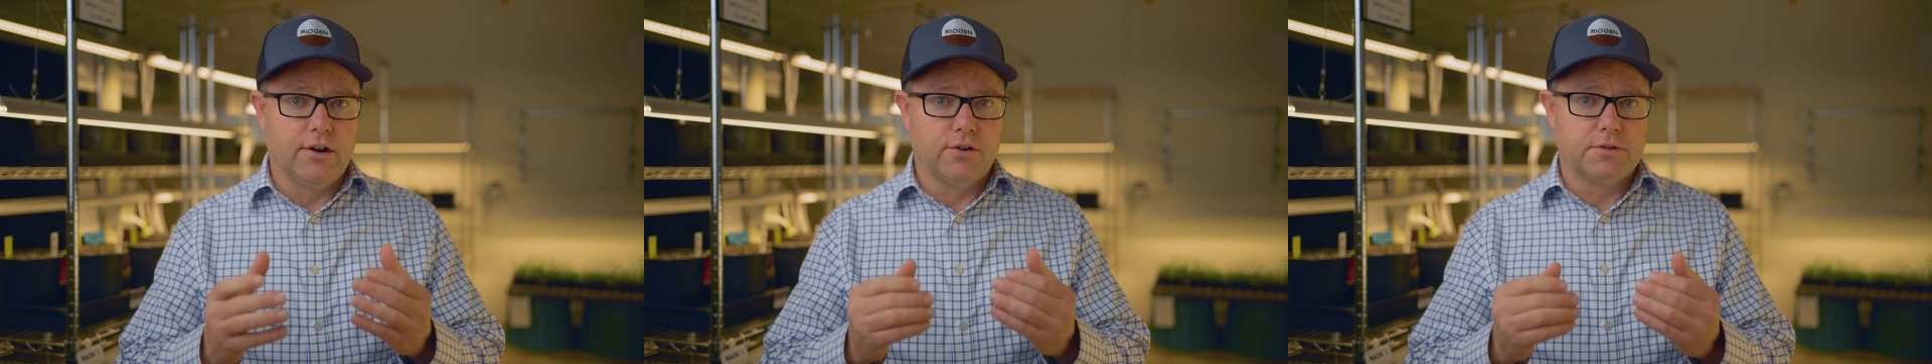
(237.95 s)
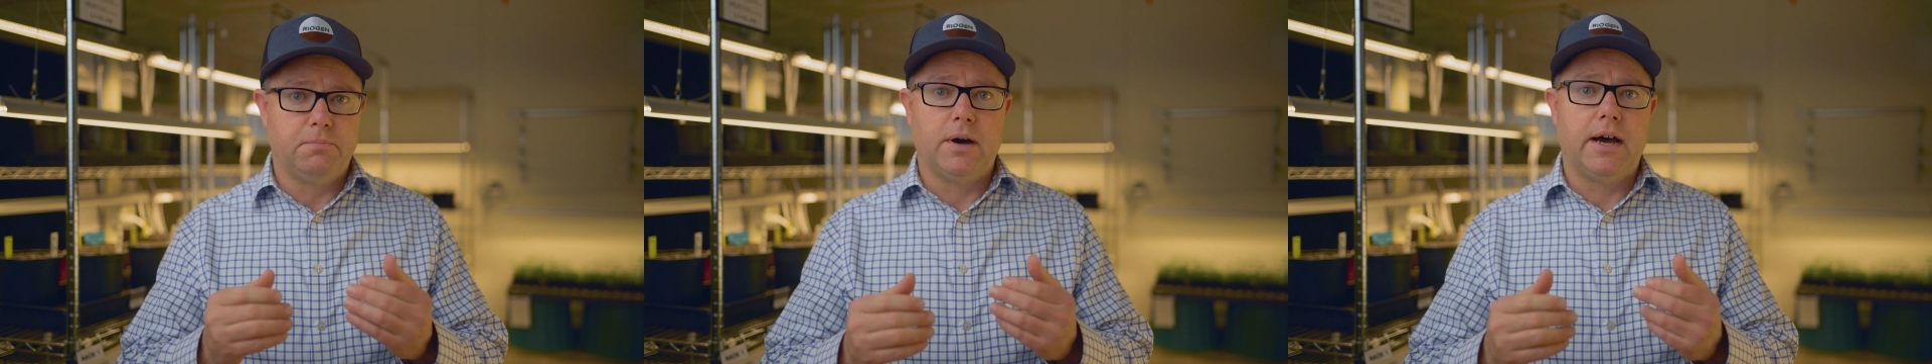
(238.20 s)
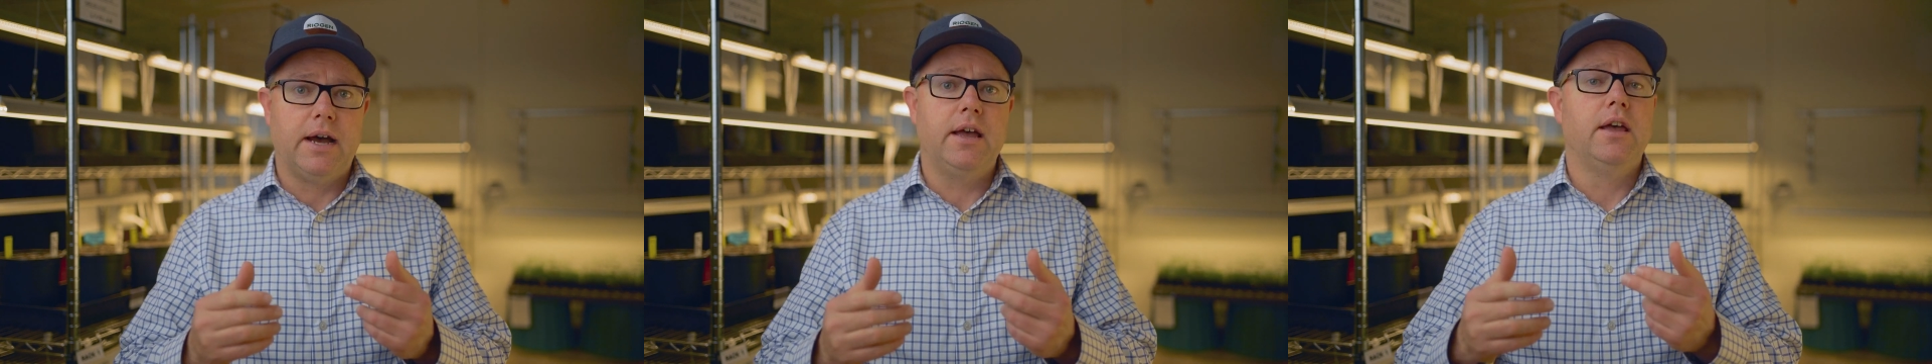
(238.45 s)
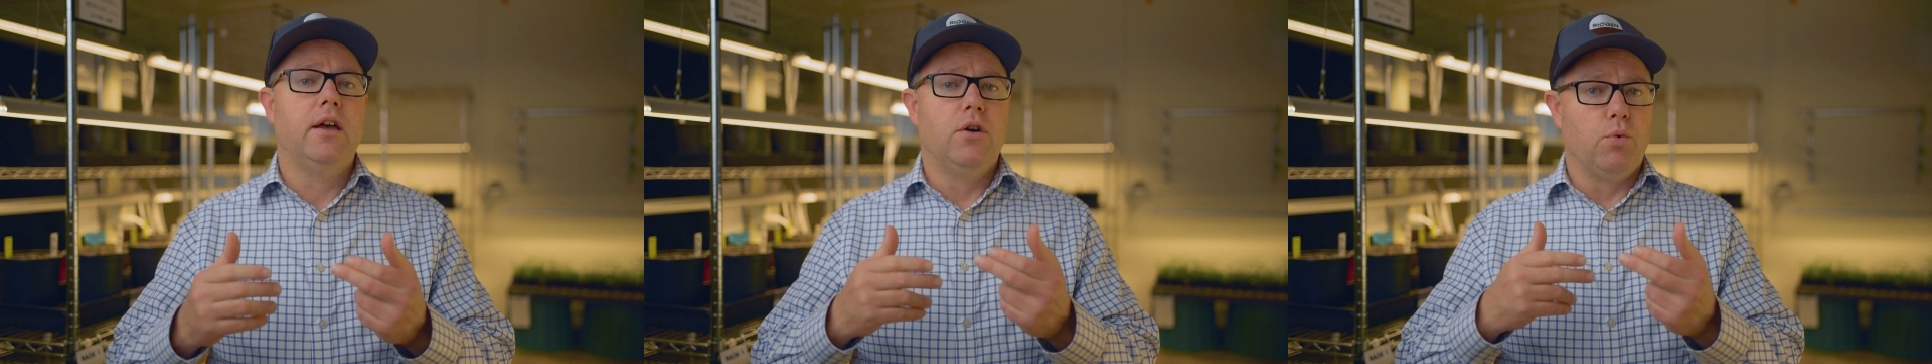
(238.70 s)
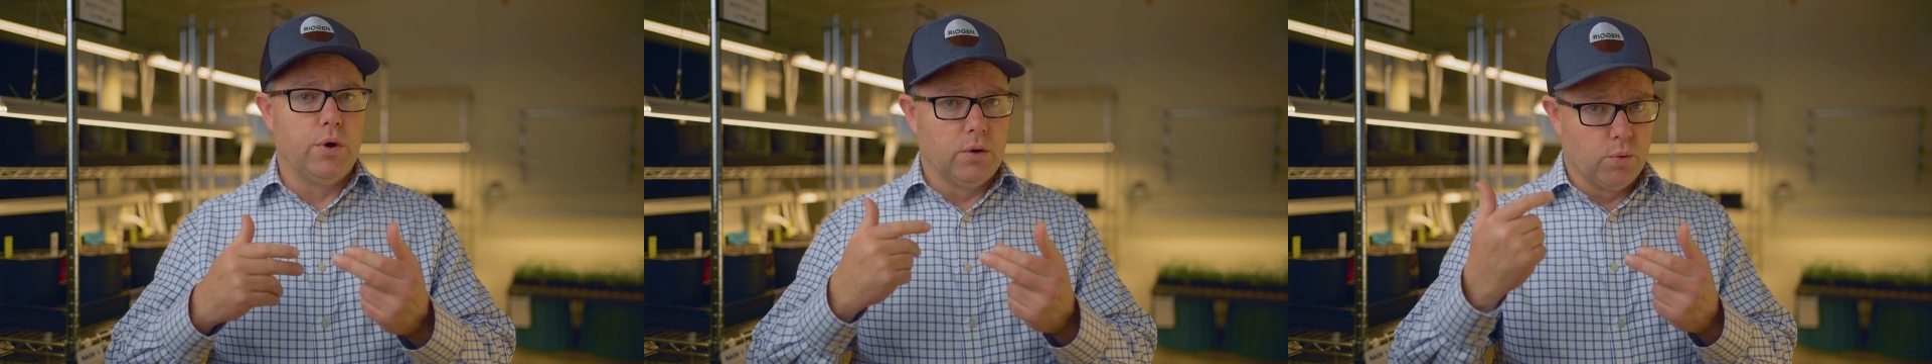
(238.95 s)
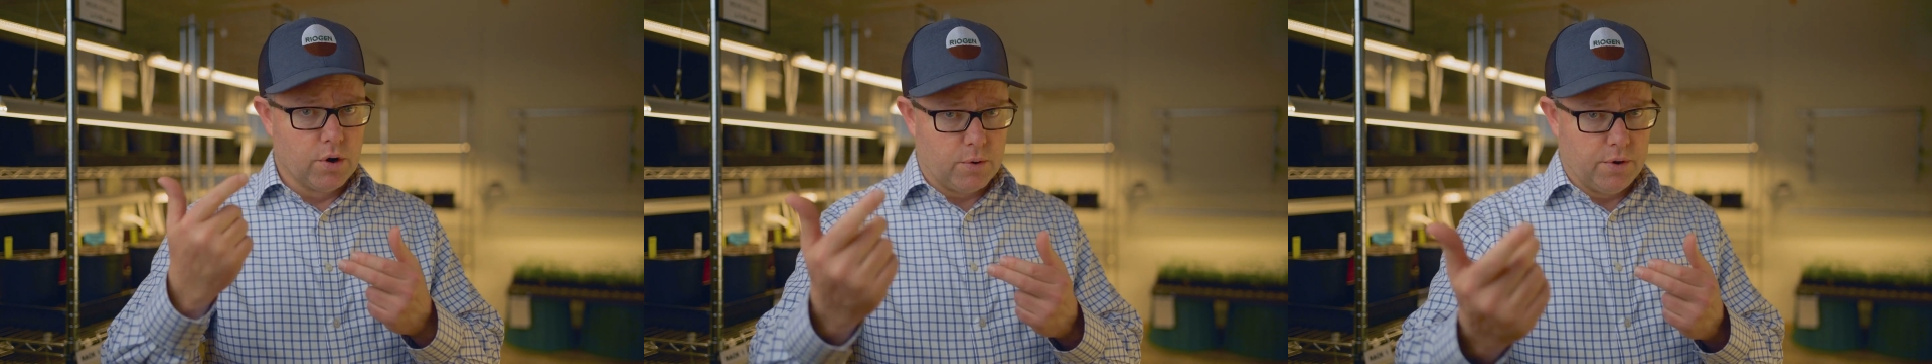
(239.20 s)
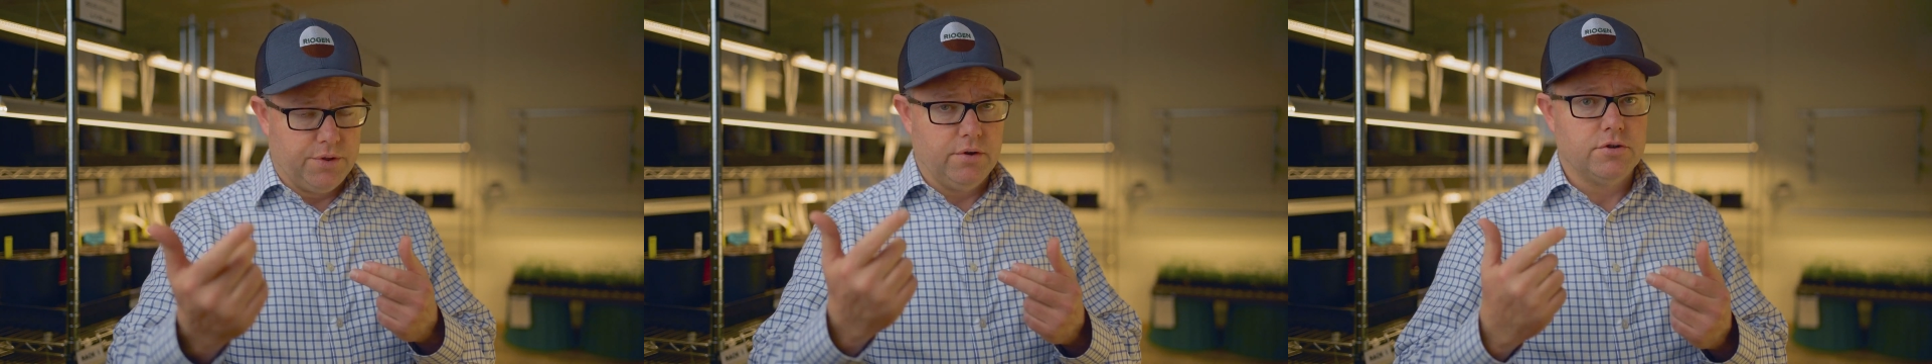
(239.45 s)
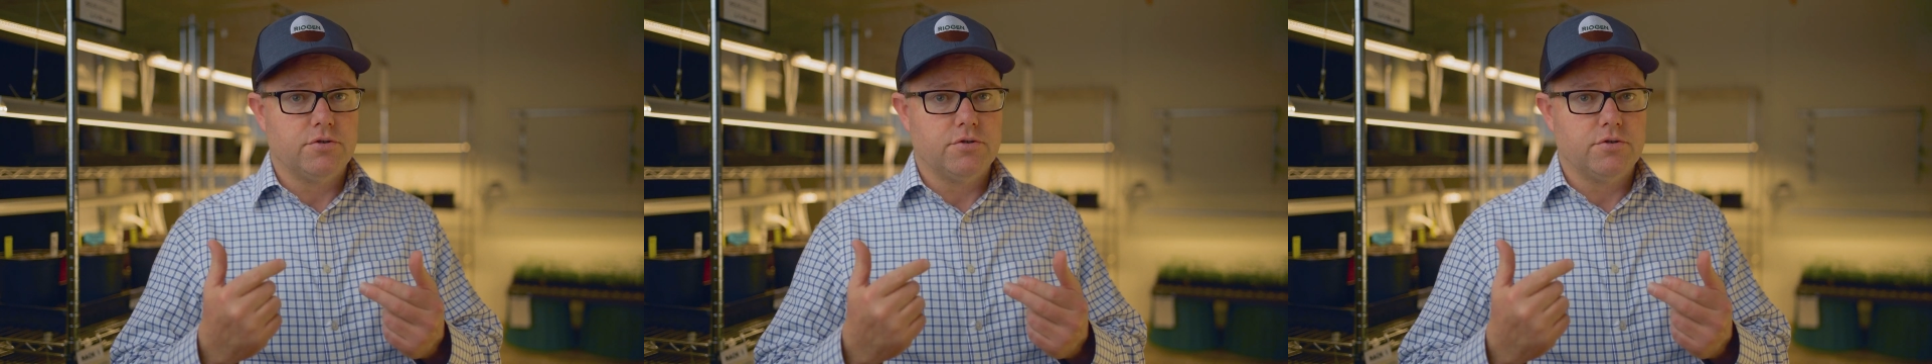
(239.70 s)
close by, we'll work with you